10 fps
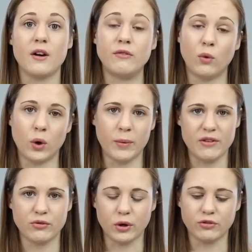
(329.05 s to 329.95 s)
a 4 by
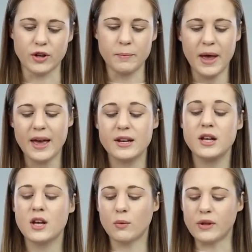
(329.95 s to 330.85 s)
4 foot pen
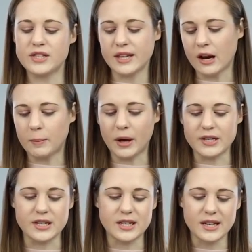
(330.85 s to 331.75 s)
once they are
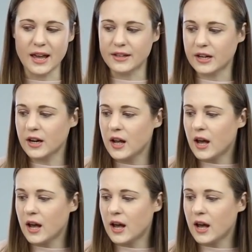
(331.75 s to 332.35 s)
bonded together.